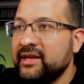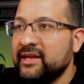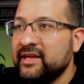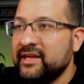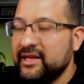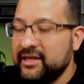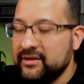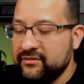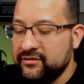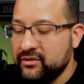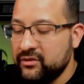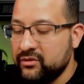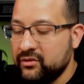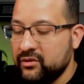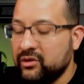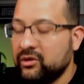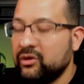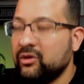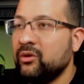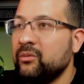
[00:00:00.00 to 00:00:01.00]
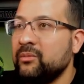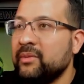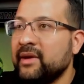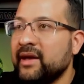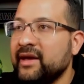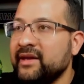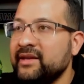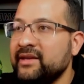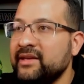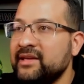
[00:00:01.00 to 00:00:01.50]
if you go
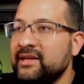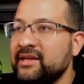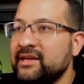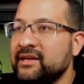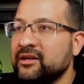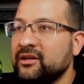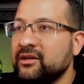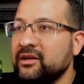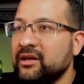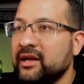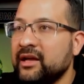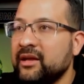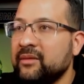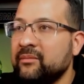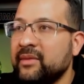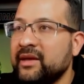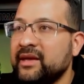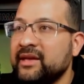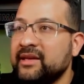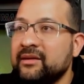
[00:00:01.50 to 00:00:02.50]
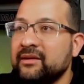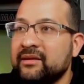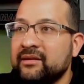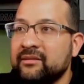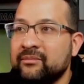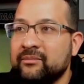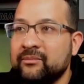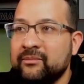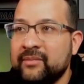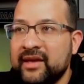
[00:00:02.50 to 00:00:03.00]
back in here and
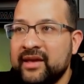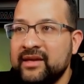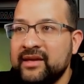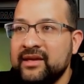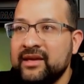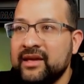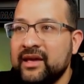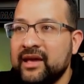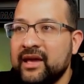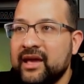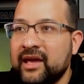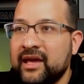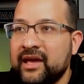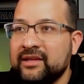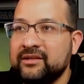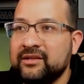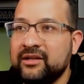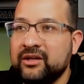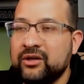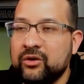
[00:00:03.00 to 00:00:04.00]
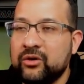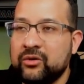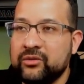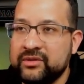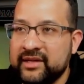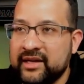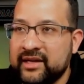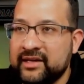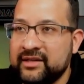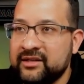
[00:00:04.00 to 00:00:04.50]
make enter
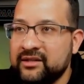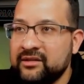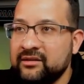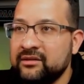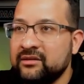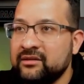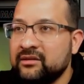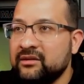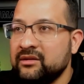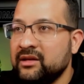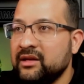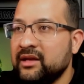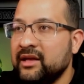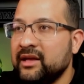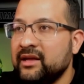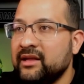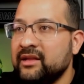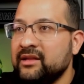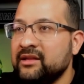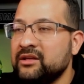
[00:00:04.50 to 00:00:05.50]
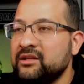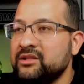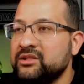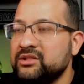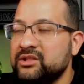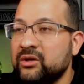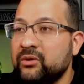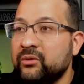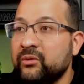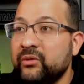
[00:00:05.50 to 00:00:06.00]
container,
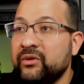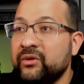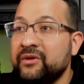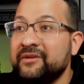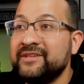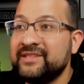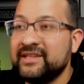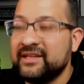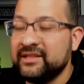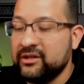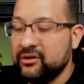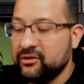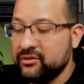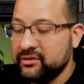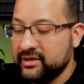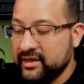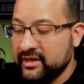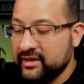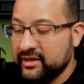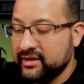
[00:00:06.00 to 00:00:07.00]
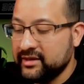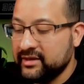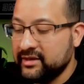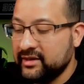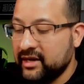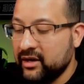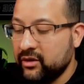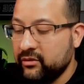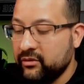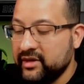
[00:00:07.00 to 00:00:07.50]
so you inside the container.
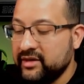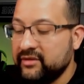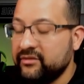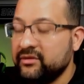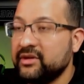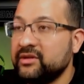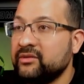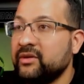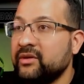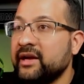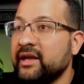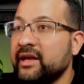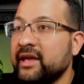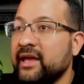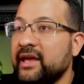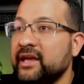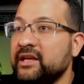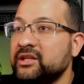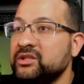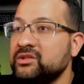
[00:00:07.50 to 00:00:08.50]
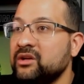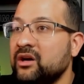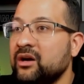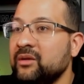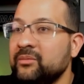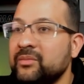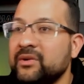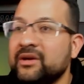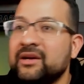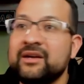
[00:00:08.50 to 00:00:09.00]
Now if you try htop,
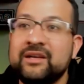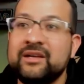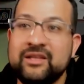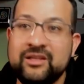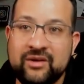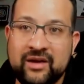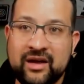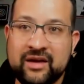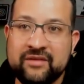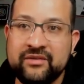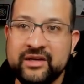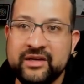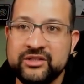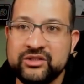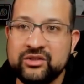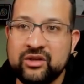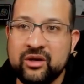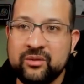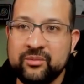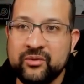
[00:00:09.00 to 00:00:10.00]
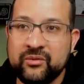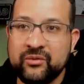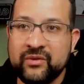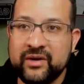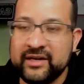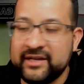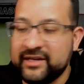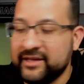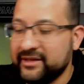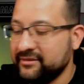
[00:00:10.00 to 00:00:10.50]
you have htop
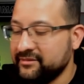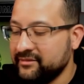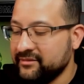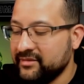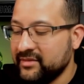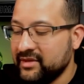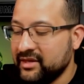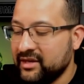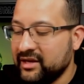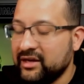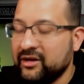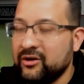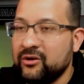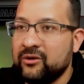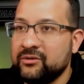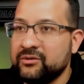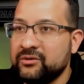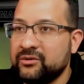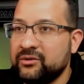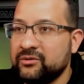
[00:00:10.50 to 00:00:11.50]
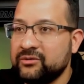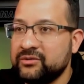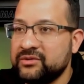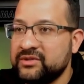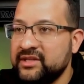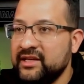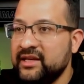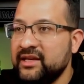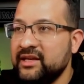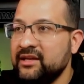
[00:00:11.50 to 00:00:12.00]
running. Ctrl
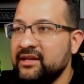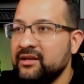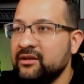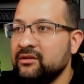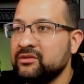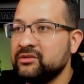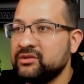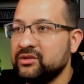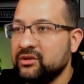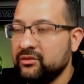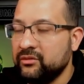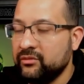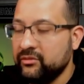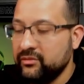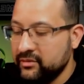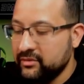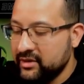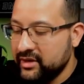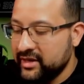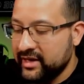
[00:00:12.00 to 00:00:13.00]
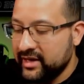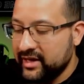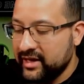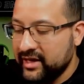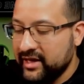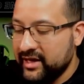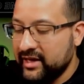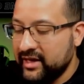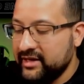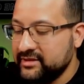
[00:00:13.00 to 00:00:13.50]
C, so
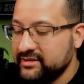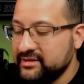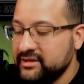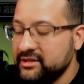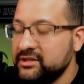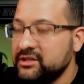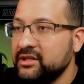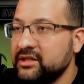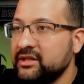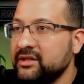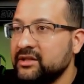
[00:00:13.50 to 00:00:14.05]
exit.